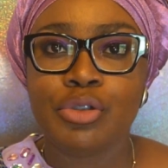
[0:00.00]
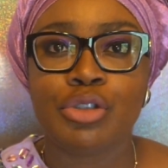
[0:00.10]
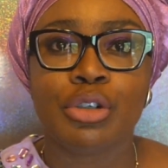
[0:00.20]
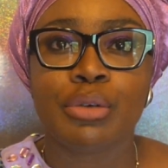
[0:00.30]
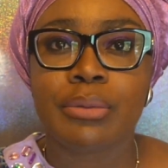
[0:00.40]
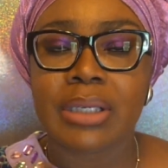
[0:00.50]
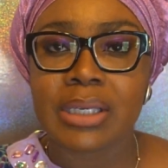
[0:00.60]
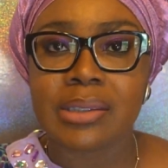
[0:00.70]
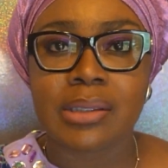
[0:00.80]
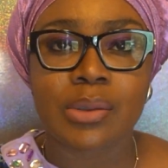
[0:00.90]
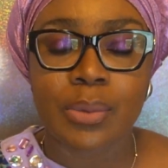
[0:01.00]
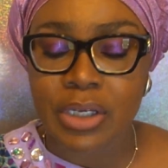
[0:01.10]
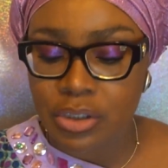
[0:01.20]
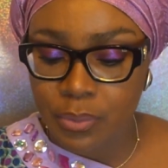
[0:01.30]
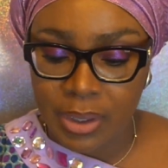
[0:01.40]
jewelry
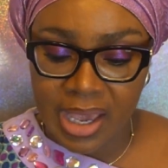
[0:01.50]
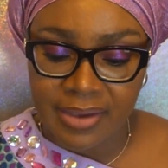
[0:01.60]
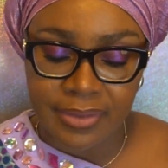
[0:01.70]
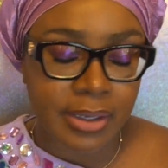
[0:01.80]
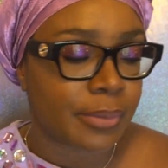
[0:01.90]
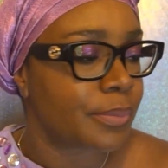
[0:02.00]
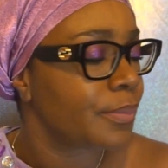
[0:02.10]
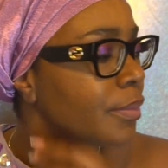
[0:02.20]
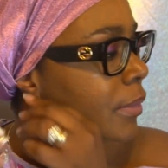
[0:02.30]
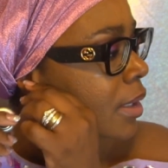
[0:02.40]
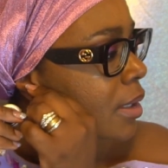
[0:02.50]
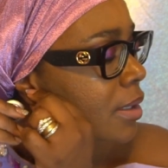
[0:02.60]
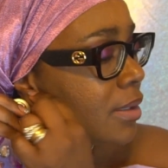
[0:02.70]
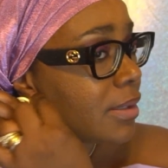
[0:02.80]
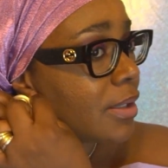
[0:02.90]
situation we have here.
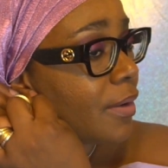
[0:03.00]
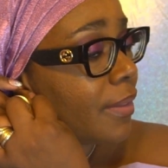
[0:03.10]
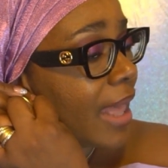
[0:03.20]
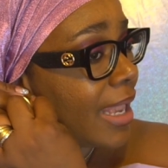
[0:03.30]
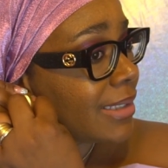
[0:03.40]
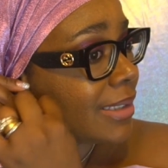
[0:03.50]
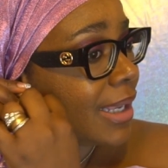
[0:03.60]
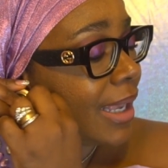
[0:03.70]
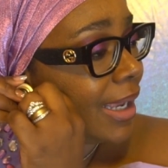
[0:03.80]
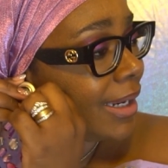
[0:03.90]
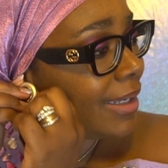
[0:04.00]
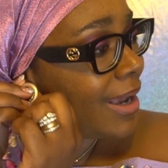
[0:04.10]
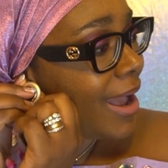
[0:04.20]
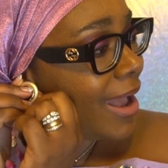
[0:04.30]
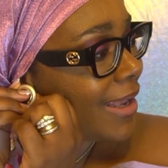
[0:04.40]
So that's it,
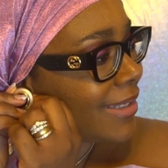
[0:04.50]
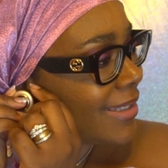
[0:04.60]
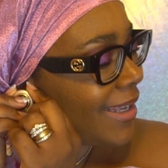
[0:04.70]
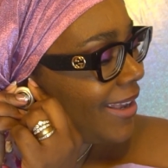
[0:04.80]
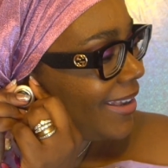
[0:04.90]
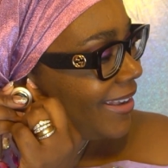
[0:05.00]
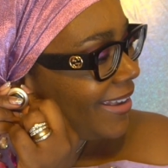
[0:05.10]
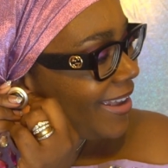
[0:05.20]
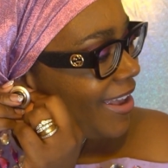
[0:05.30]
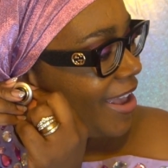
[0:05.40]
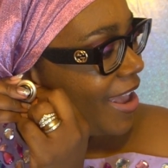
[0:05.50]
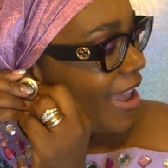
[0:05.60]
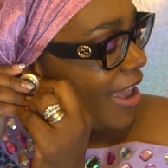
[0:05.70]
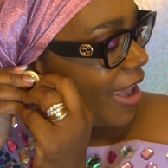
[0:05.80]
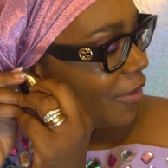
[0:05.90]
guys.
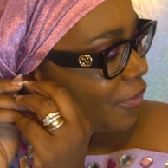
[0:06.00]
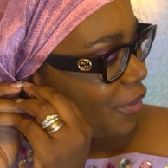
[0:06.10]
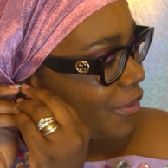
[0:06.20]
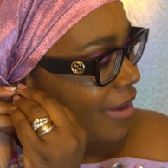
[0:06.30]
If you